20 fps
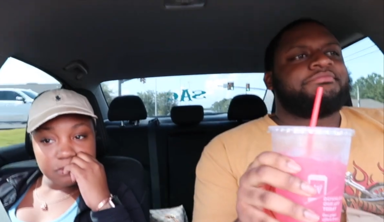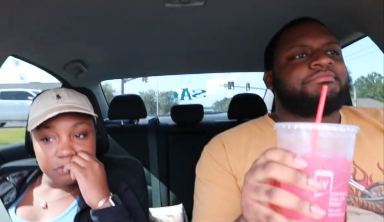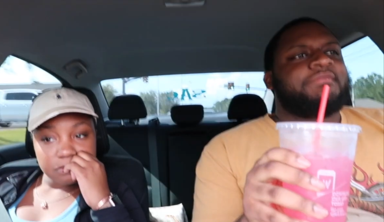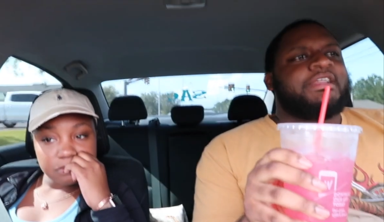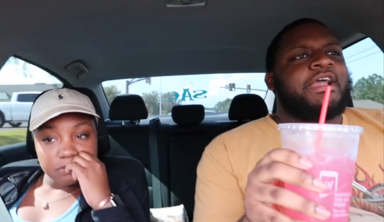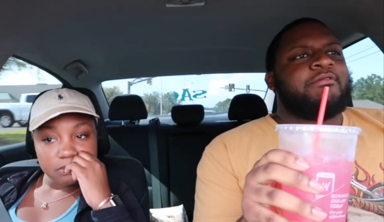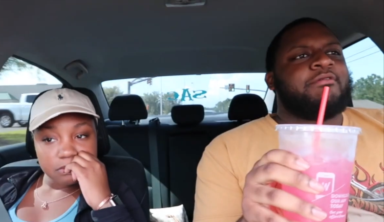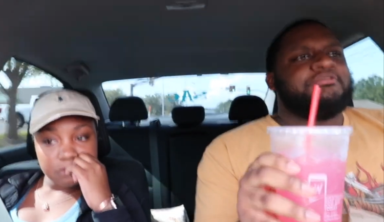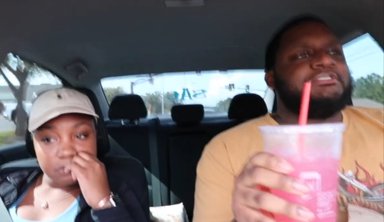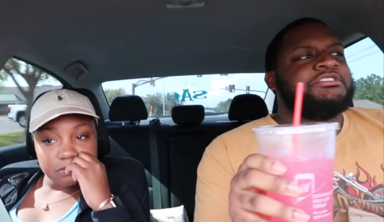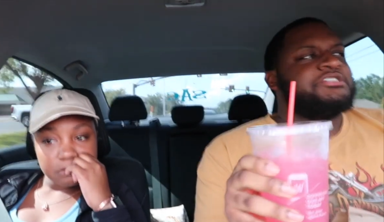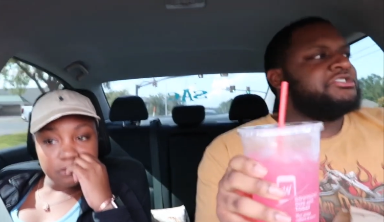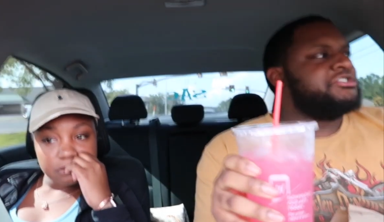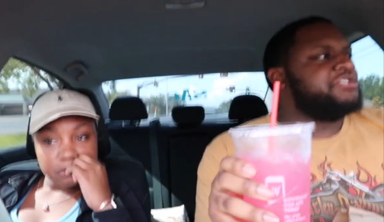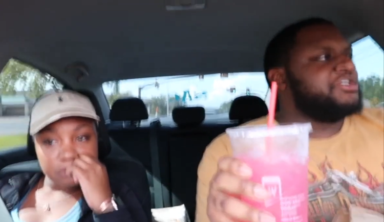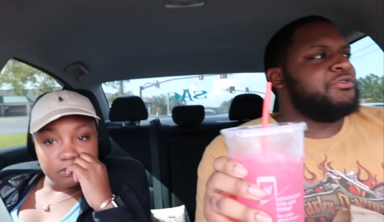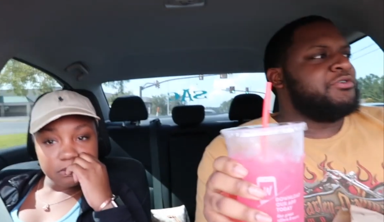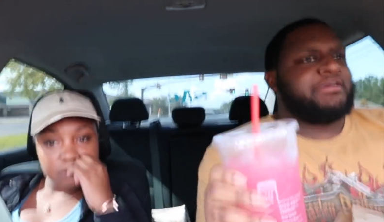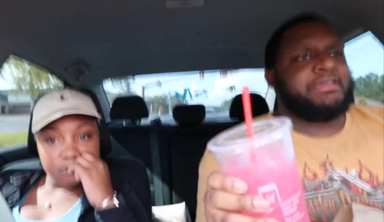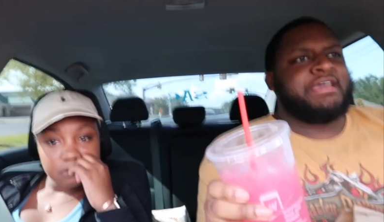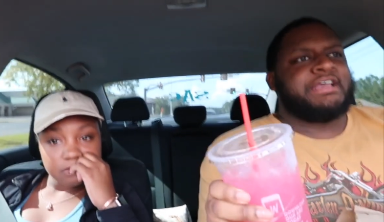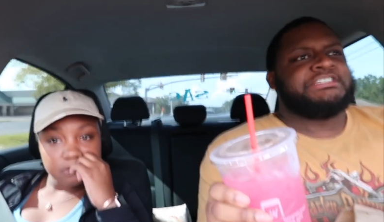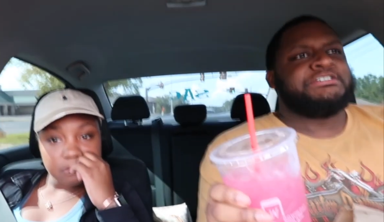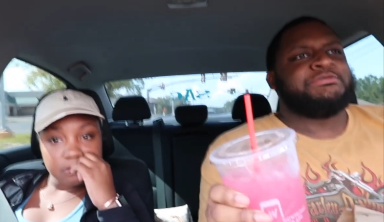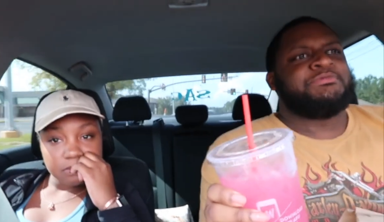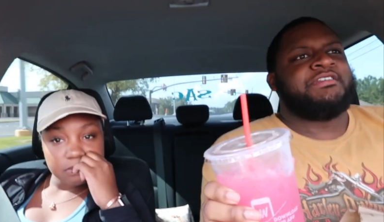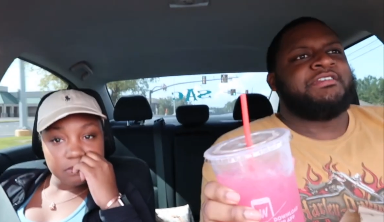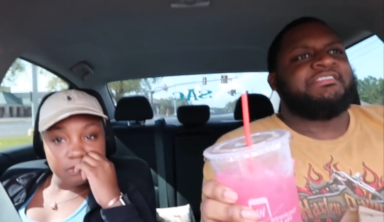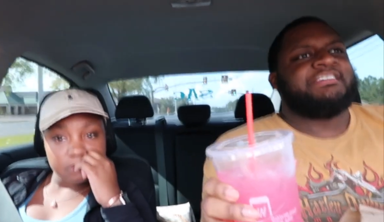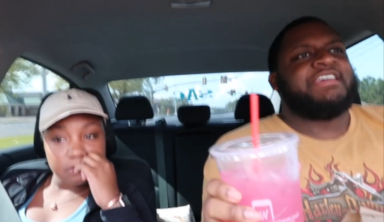Speaker 1: back. I was just joking. I just
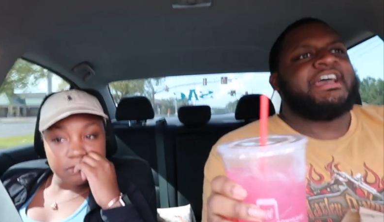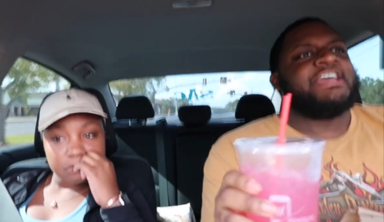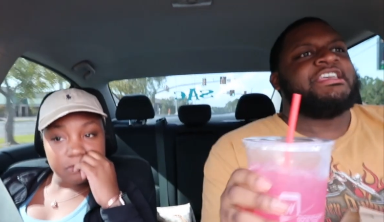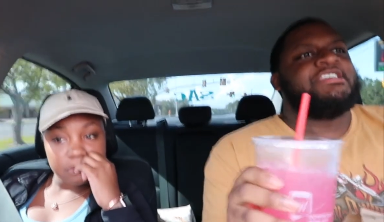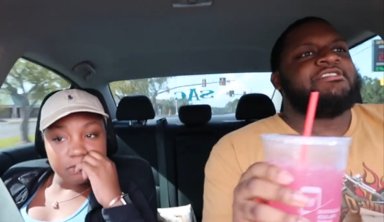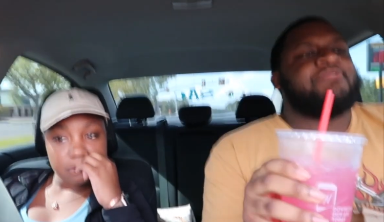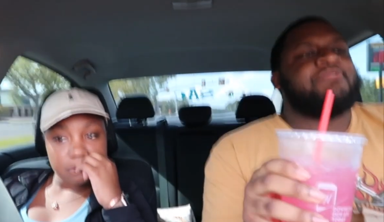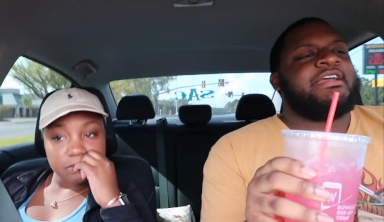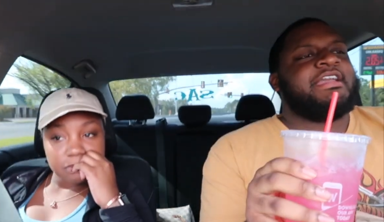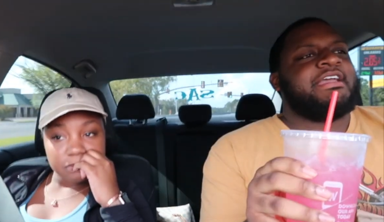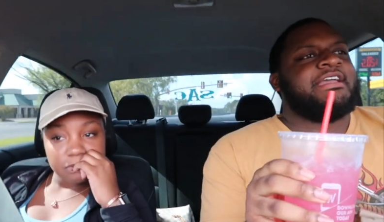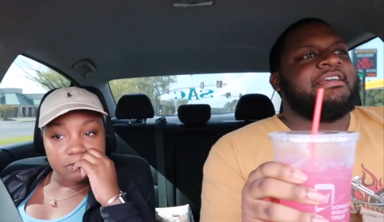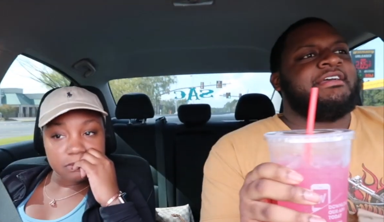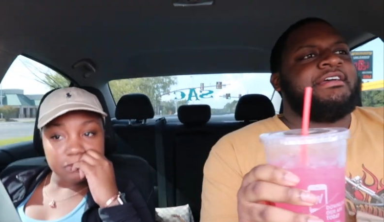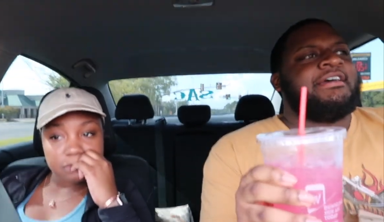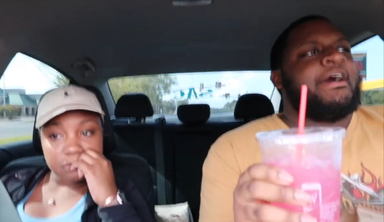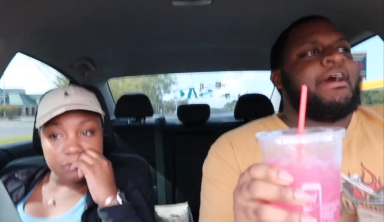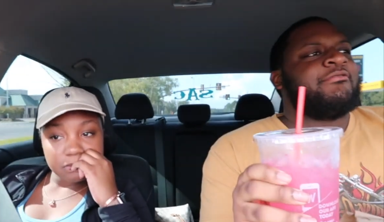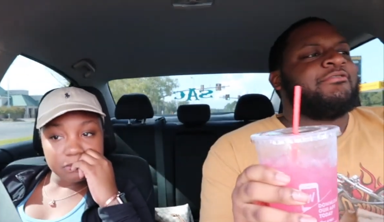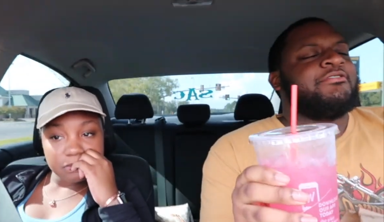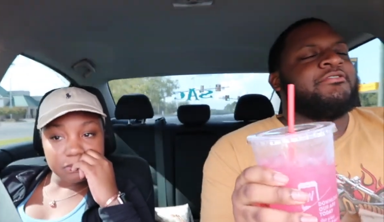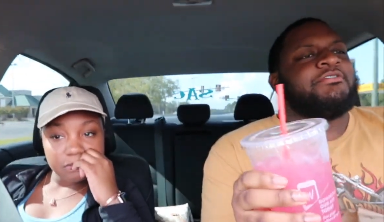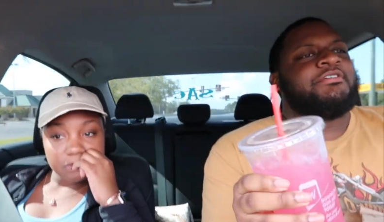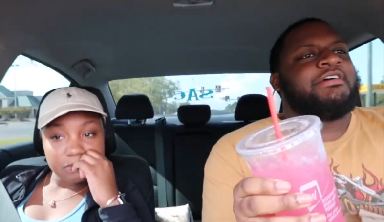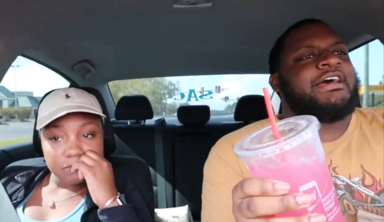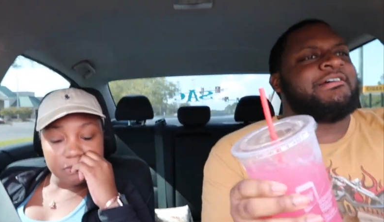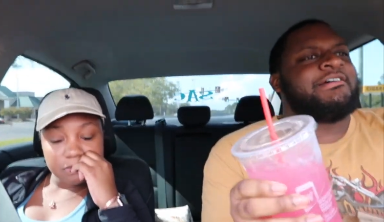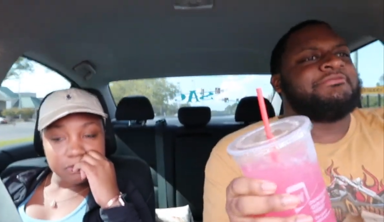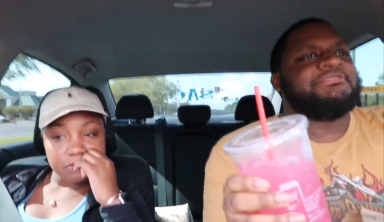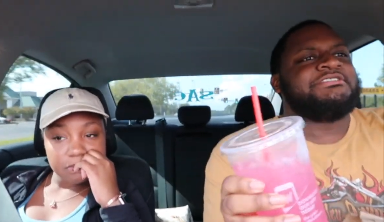wanna see how you react. I was going
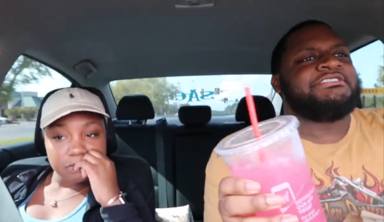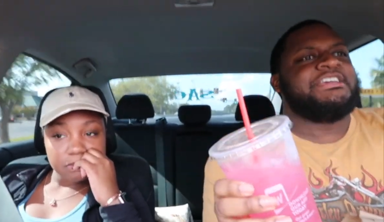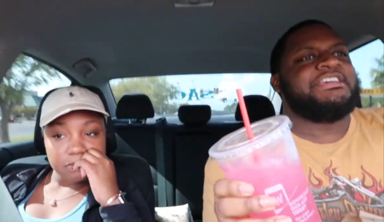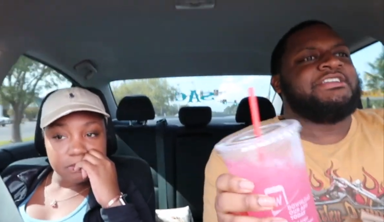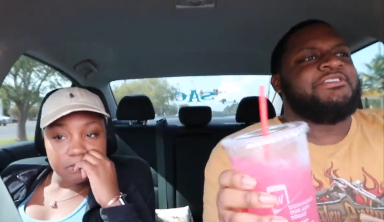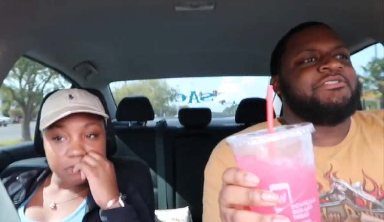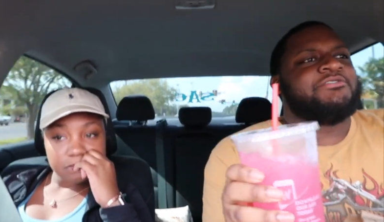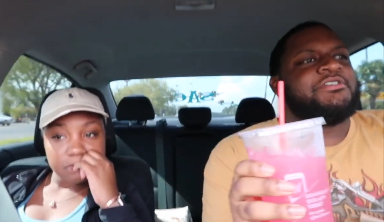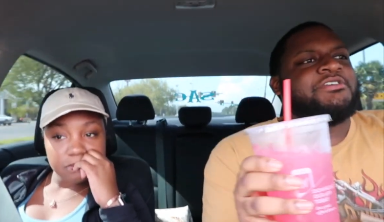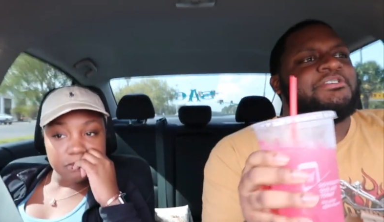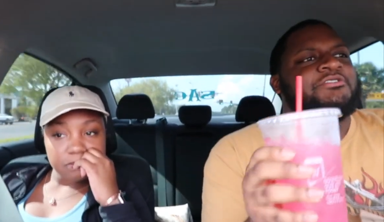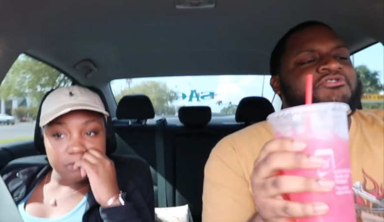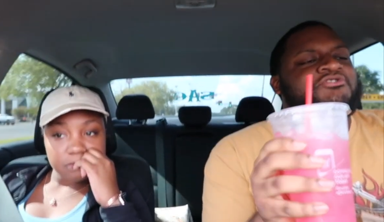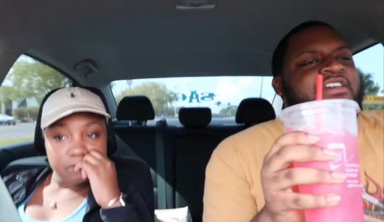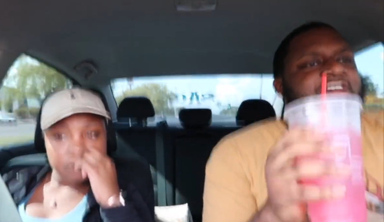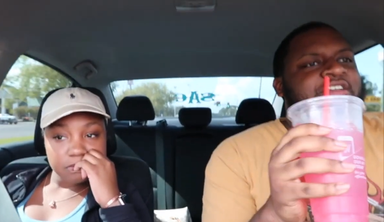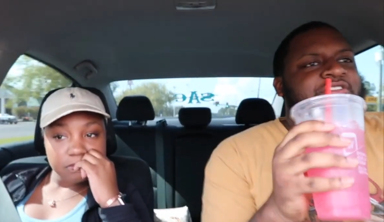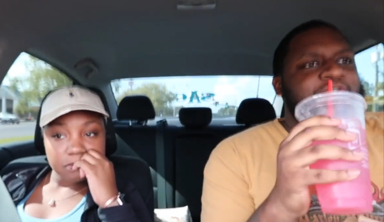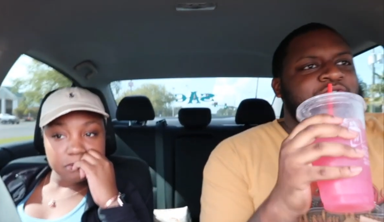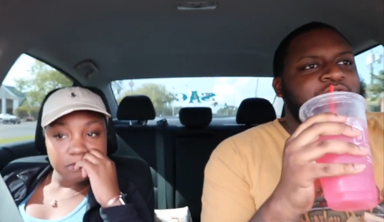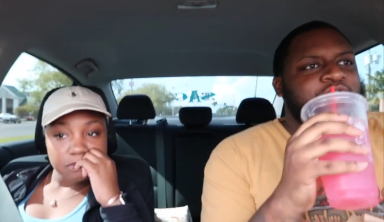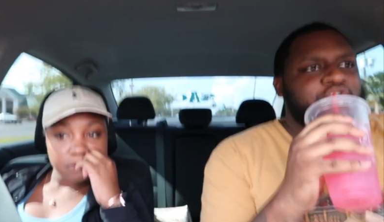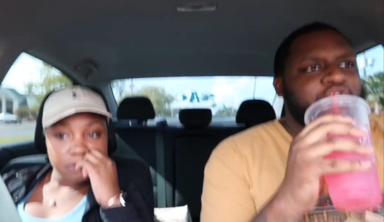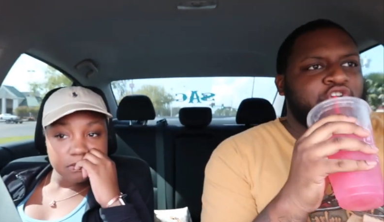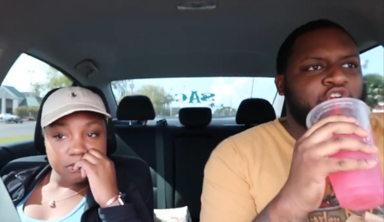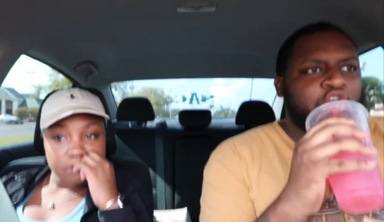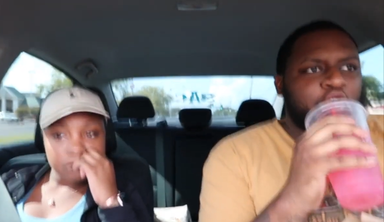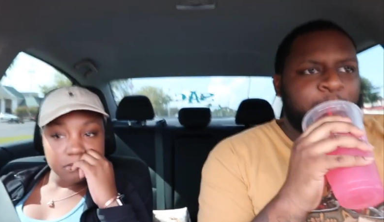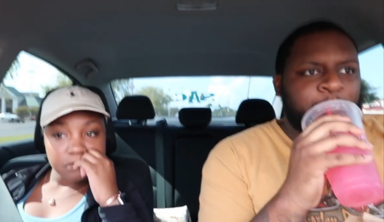to I was just ignoring your drive through order.